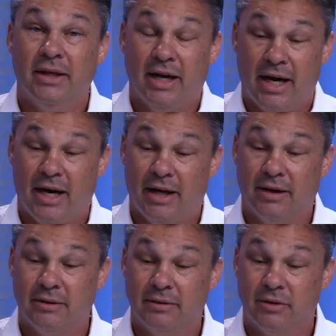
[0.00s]

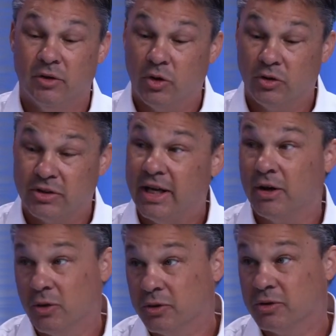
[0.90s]
the
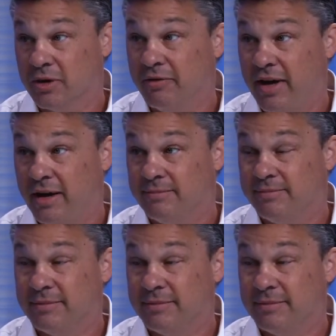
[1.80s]
stakeholders of that.